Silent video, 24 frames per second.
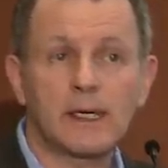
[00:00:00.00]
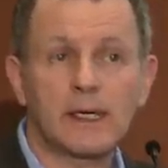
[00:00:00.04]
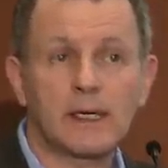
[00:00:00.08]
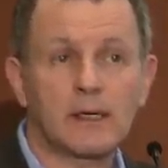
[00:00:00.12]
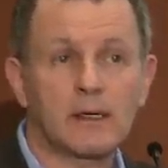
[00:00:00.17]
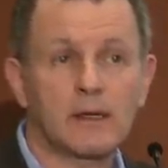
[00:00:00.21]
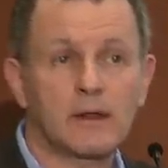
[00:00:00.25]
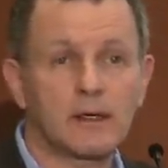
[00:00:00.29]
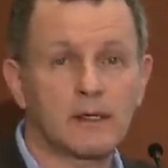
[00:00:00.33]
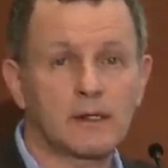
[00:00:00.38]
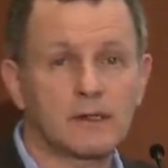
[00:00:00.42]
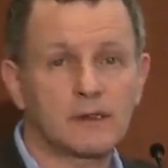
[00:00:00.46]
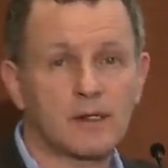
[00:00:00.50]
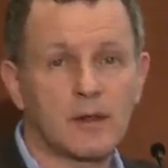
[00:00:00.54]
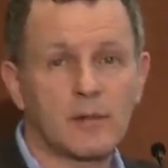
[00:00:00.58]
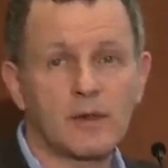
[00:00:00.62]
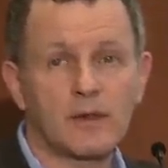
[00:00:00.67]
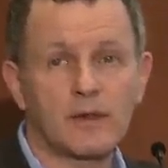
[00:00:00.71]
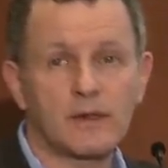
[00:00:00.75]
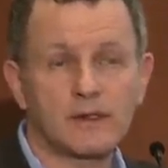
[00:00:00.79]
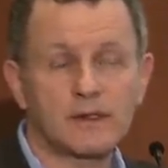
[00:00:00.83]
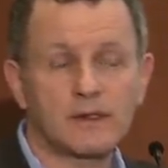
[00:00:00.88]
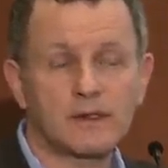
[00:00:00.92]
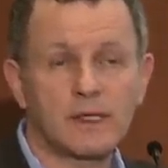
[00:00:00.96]
And I think some
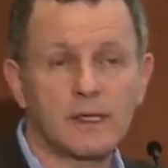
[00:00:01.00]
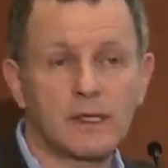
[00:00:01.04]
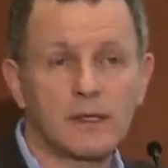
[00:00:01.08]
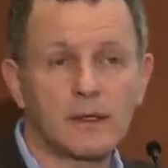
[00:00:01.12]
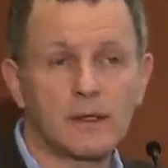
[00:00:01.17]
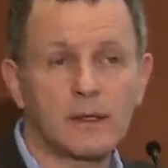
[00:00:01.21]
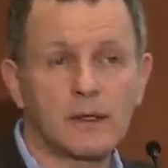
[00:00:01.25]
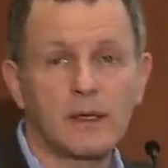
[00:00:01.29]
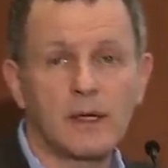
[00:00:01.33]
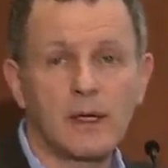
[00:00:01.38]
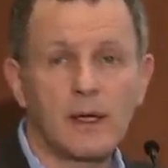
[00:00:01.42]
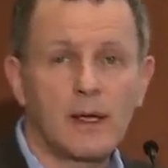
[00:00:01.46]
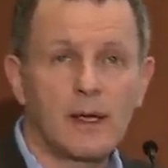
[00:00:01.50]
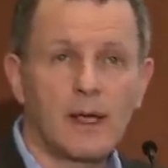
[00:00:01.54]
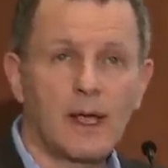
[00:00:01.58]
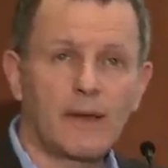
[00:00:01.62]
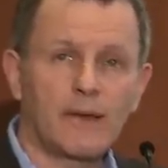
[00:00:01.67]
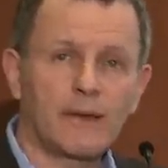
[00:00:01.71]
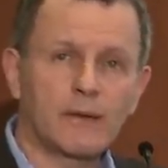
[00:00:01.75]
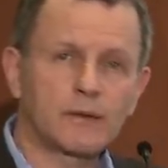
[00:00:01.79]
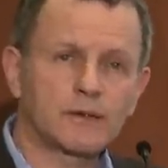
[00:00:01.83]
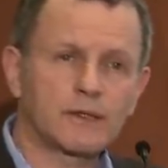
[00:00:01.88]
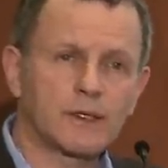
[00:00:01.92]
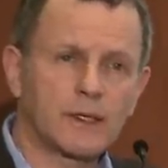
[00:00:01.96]
of this data,
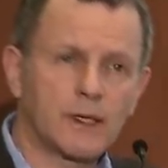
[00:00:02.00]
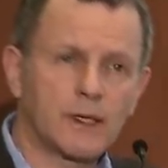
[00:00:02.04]
and there was